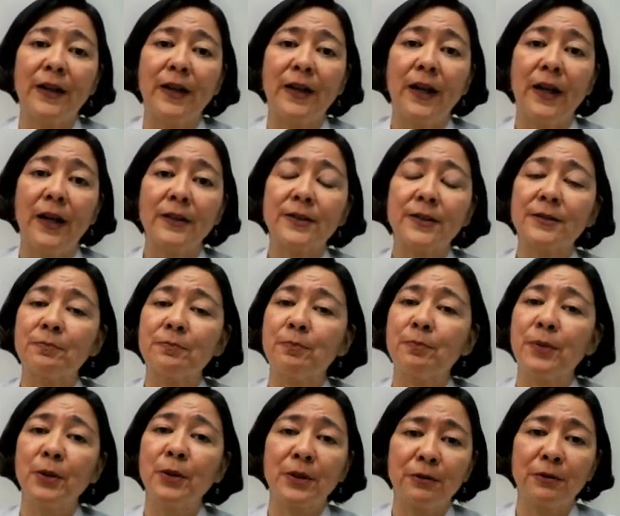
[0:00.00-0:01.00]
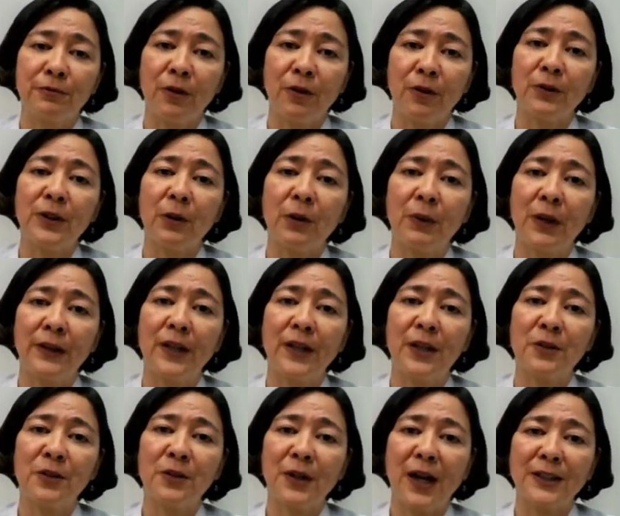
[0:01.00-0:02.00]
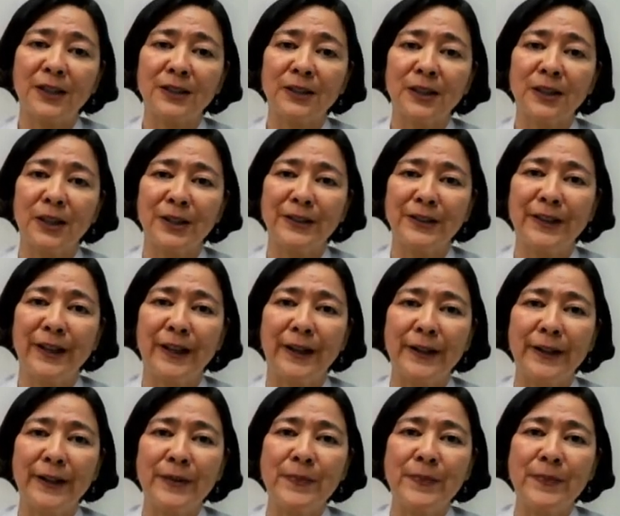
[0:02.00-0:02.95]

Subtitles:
It's beautiful the way that you guys learn there.